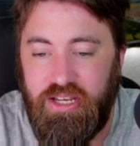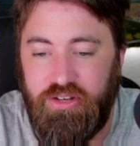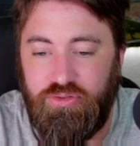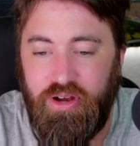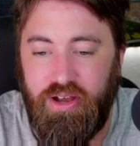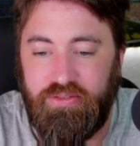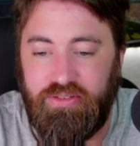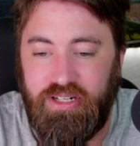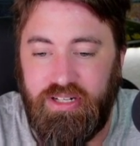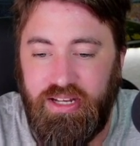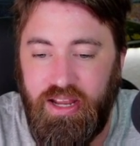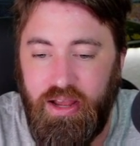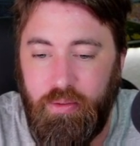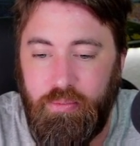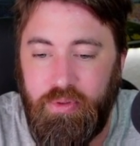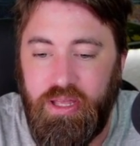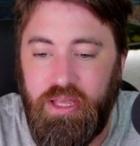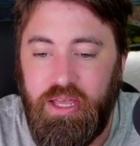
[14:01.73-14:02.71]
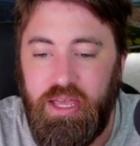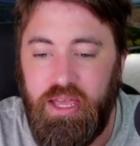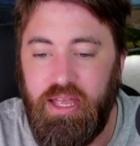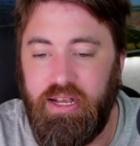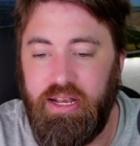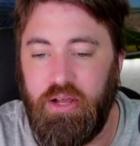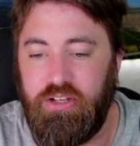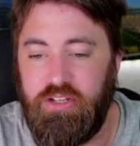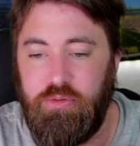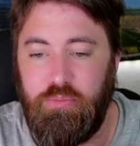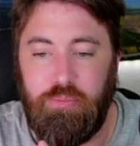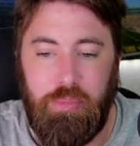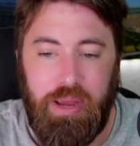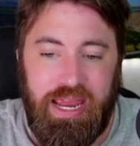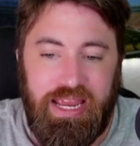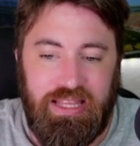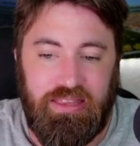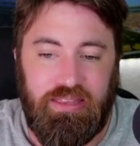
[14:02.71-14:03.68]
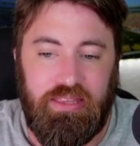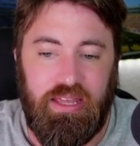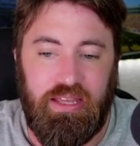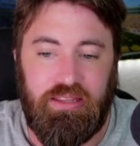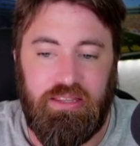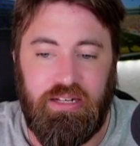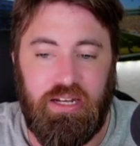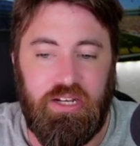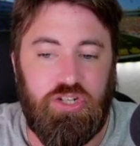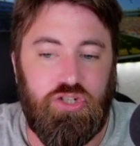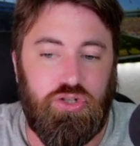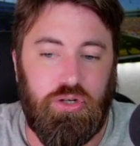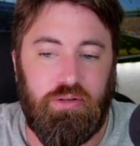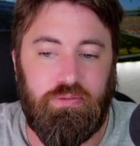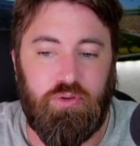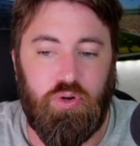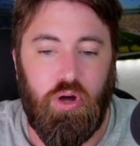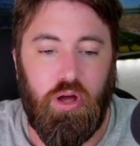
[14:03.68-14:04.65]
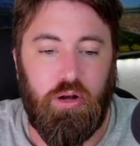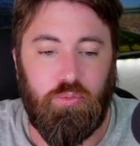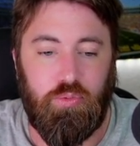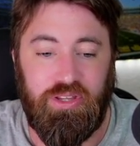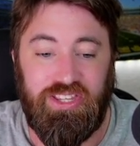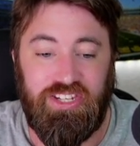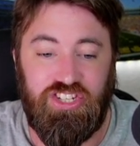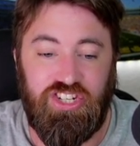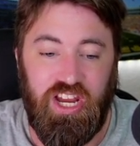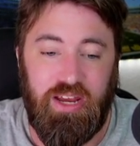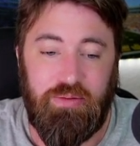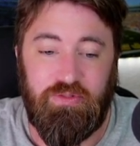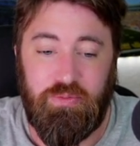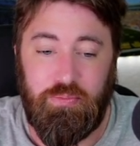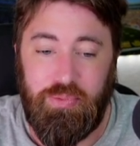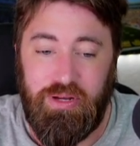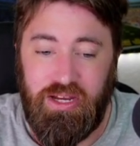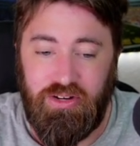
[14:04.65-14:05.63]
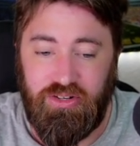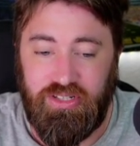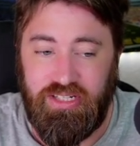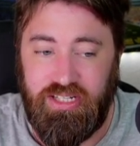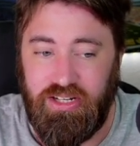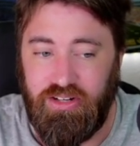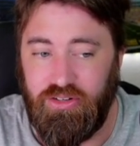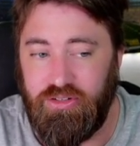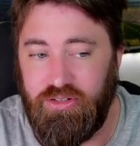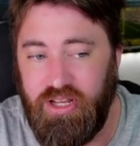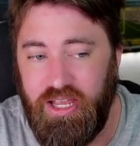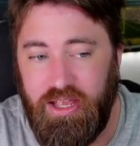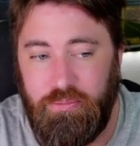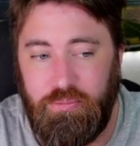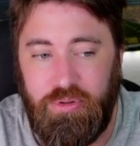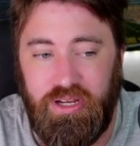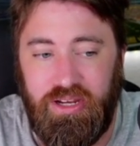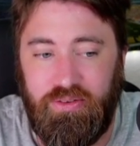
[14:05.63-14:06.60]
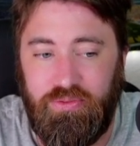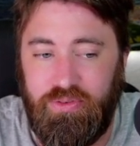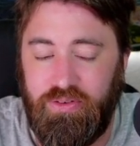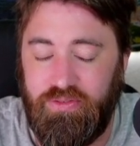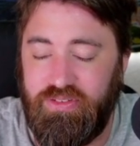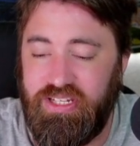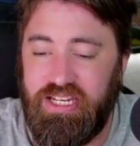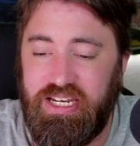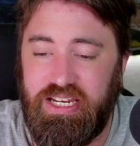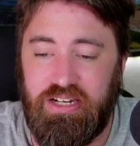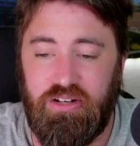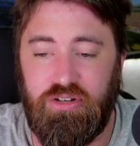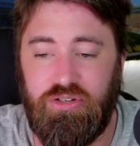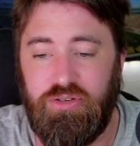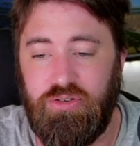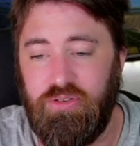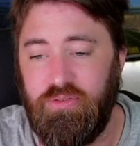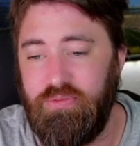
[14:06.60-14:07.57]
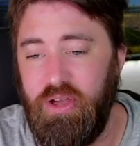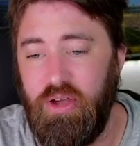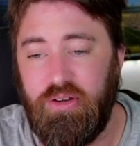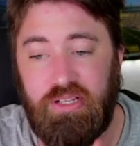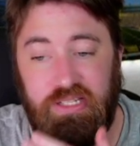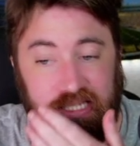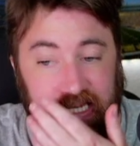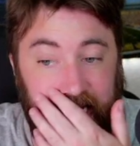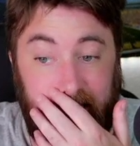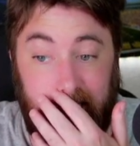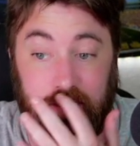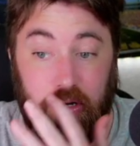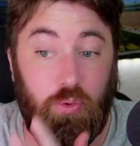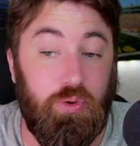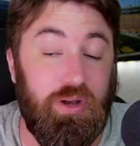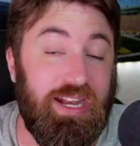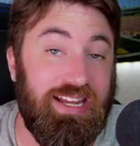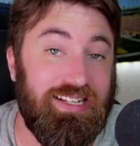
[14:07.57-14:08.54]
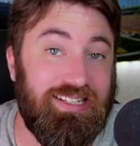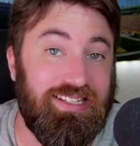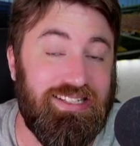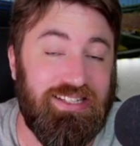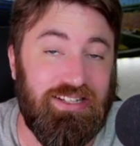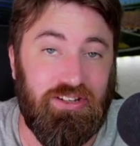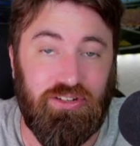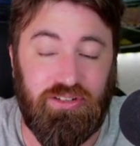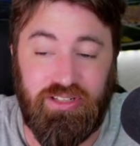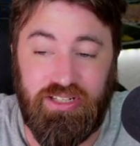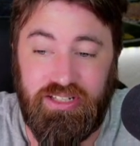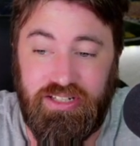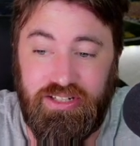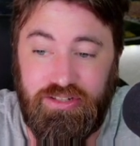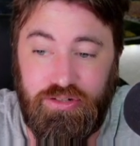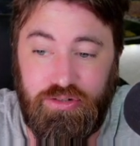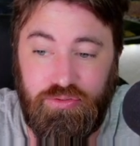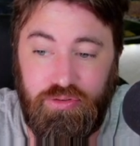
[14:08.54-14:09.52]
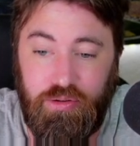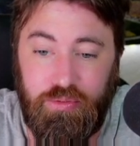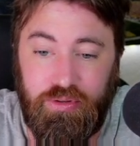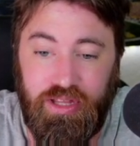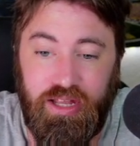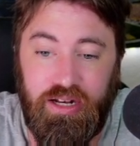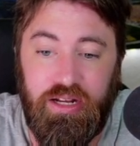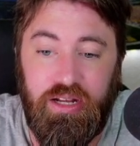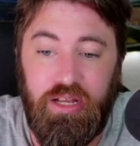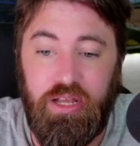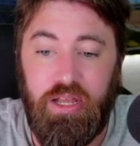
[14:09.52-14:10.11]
I drafted him. Now, you may think that I should have gone with James Pierce here at pick 15 to the Falcons, and I don't necessarily disagree with that.